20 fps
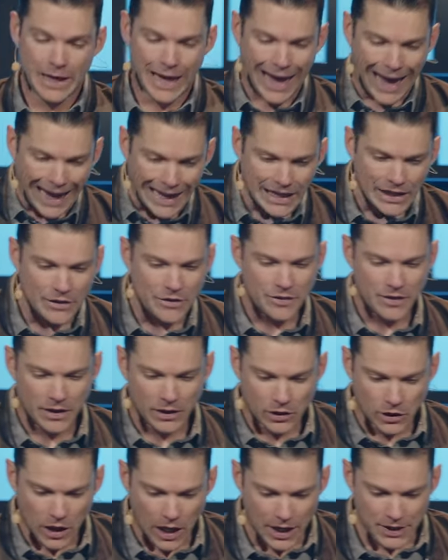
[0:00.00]

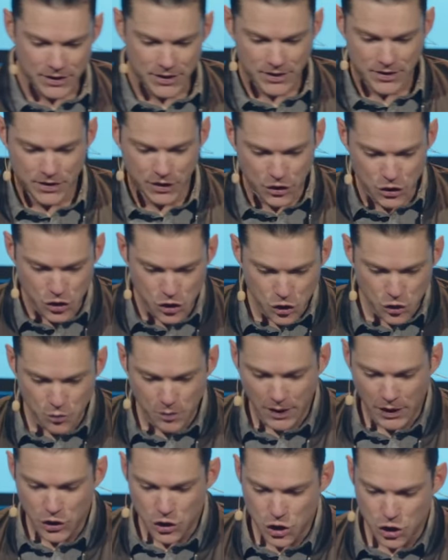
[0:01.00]
Anything less than
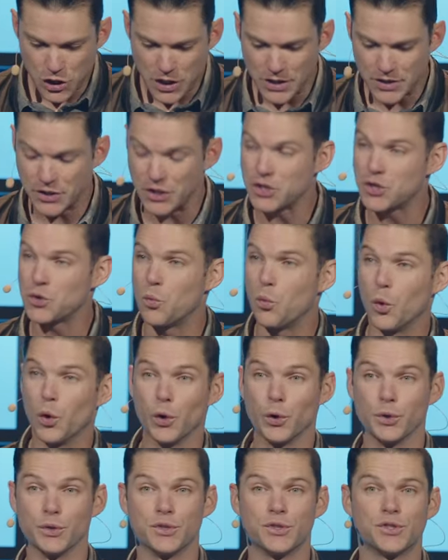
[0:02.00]
doing Jesus'
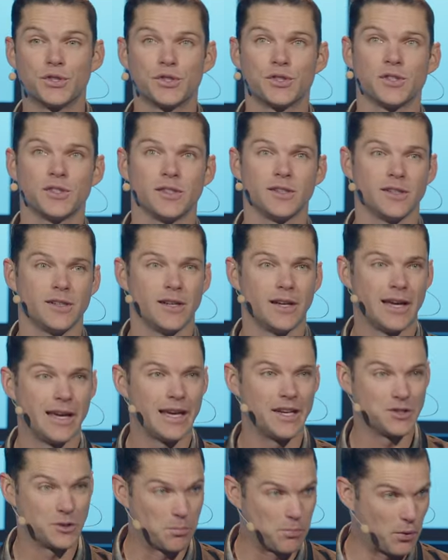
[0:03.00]
words
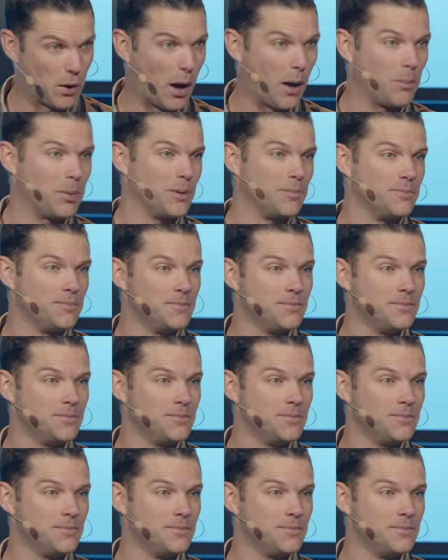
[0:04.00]
is a problem.